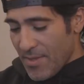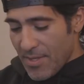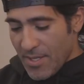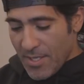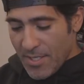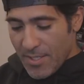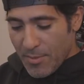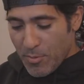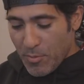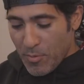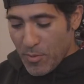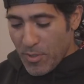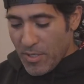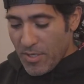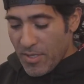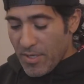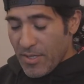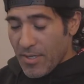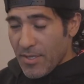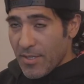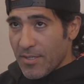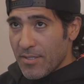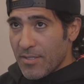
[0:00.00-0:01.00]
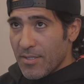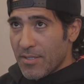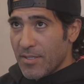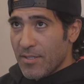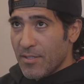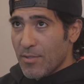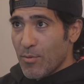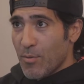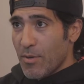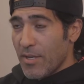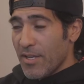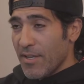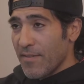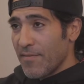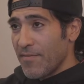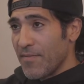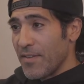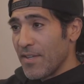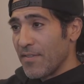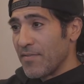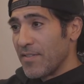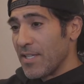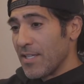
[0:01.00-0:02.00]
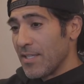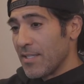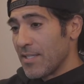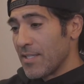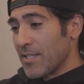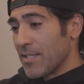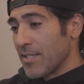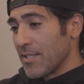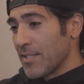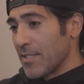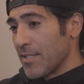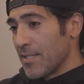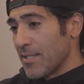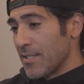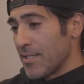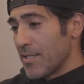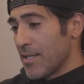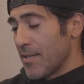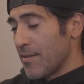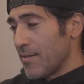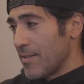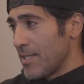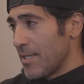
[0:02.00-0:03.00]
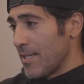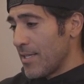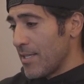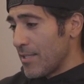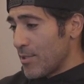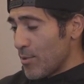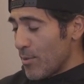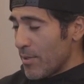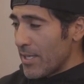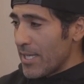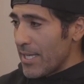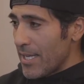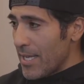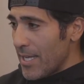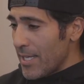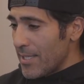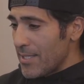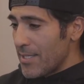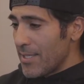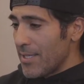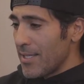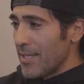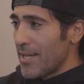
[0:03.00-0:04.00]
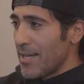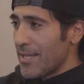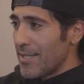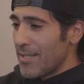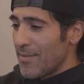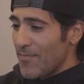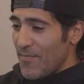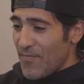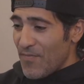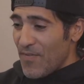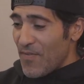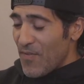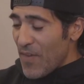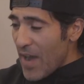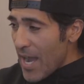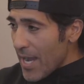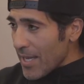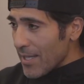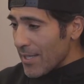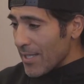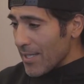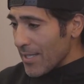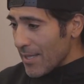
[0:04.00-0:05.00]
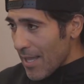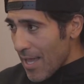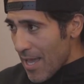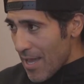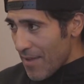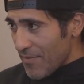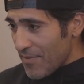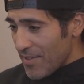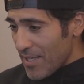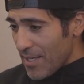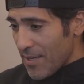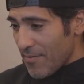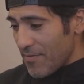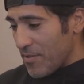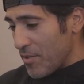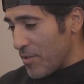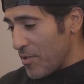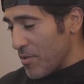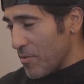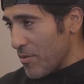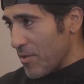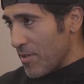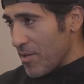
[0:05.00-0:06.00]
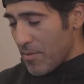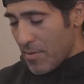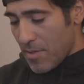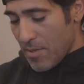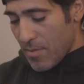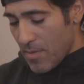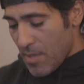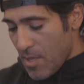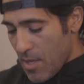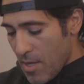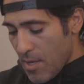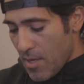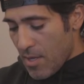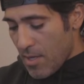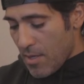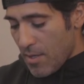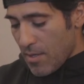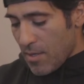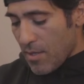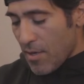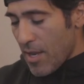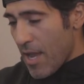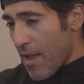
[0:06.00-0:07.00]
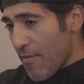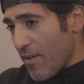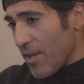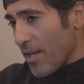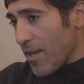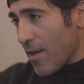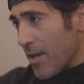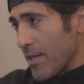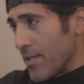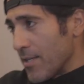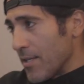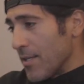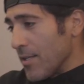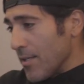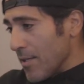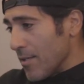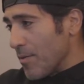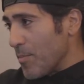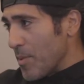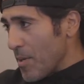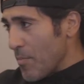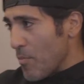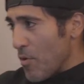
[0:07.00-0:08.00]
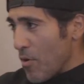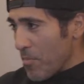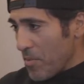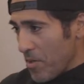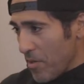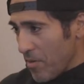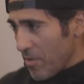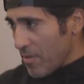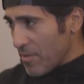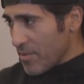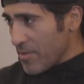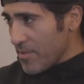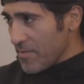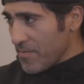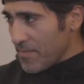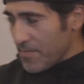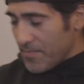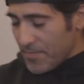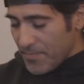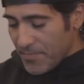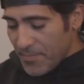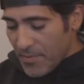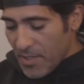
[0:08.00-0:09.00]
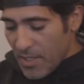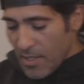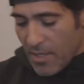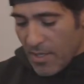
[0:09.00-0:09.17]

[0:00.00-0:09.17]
This was 2015, 16, 17, 2018. I finally left after doing, a, you know, every year I did a little bit more murals. Yes.